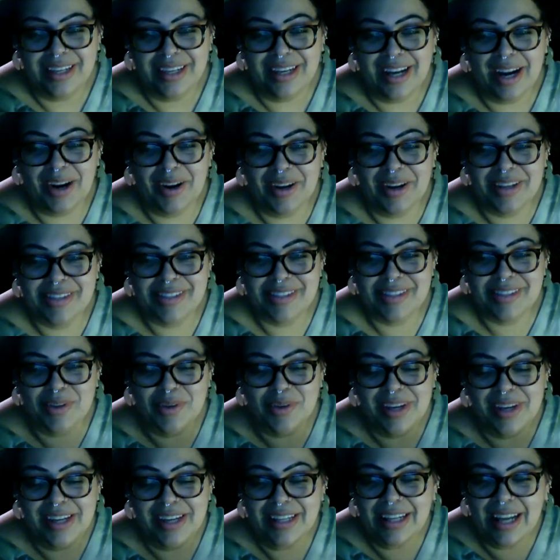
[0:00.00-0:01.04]
All right.
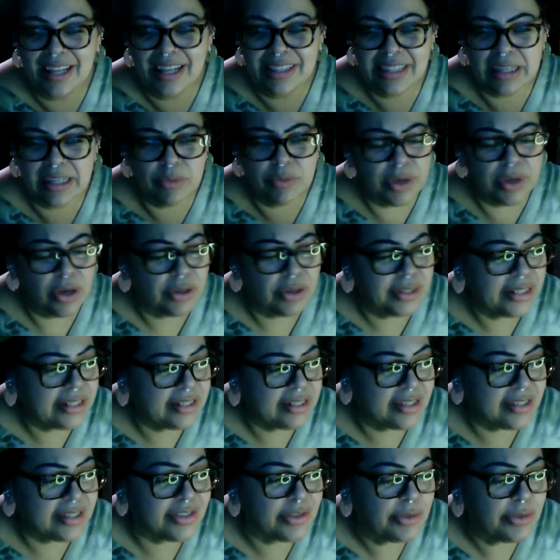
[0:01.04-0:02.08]
So I think we all need to
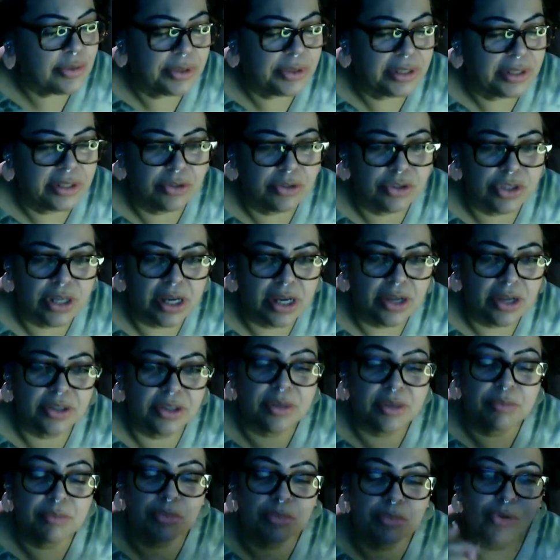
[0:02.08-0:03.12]
consult our inner child
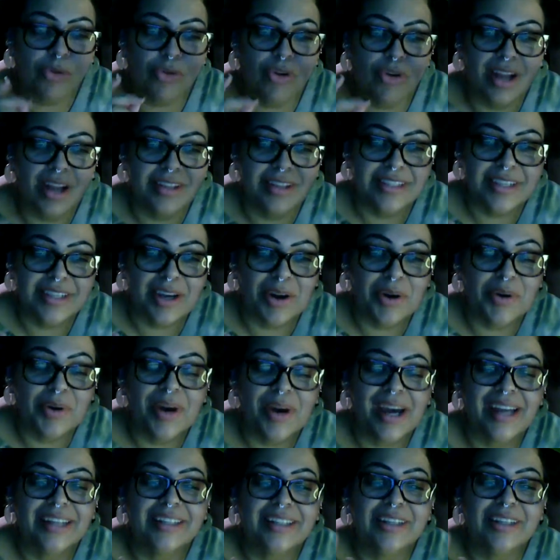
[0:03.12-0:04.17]
pronto
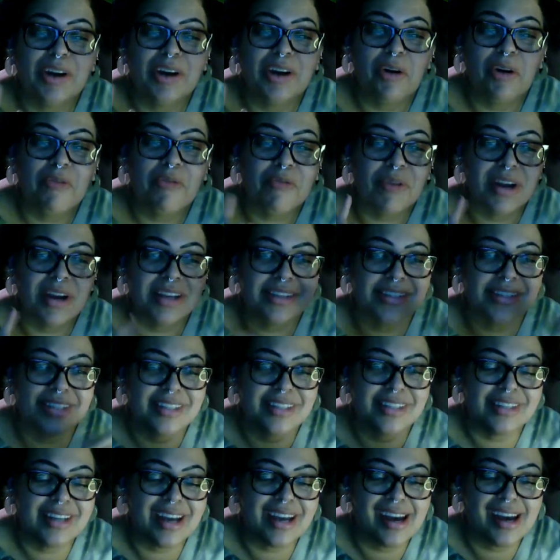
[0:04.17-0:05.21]
and go rest
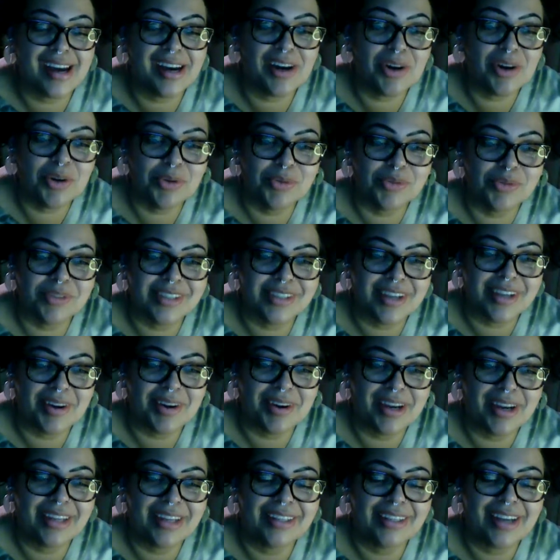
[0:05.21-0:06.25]
it out. All
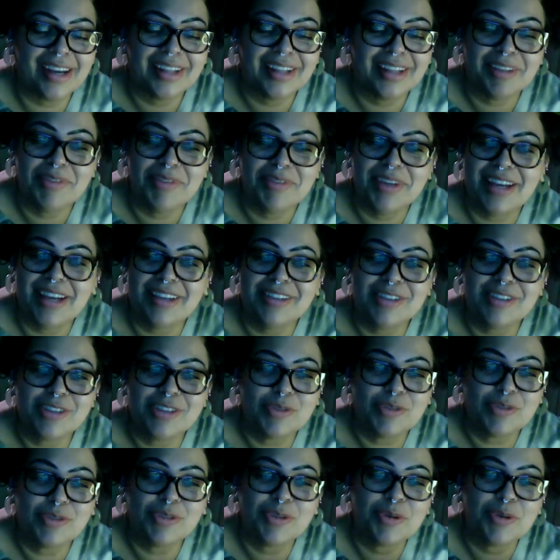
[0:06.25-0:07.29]
right. I love you guys
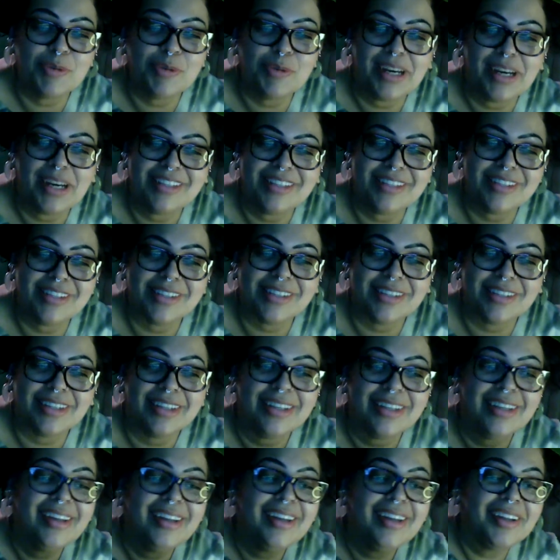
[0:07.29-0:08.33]
so, so much.
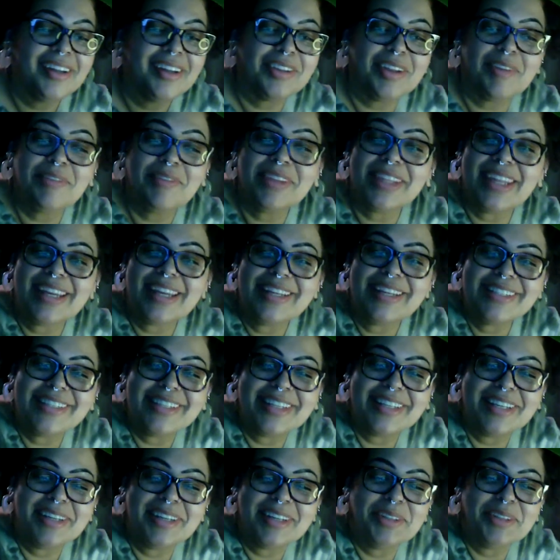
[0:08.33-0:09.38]
Love and light to
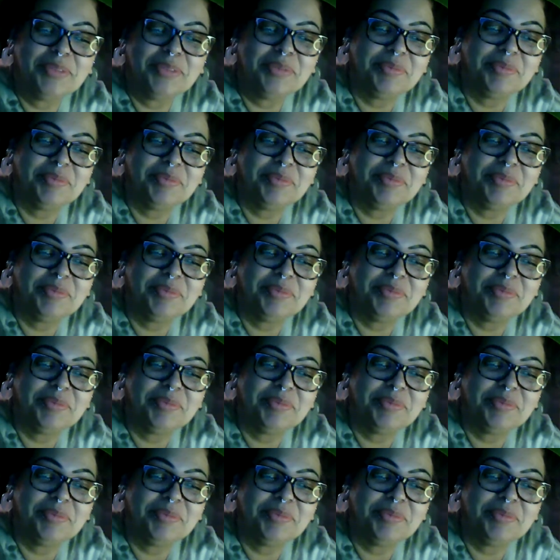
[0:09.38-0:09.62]
you.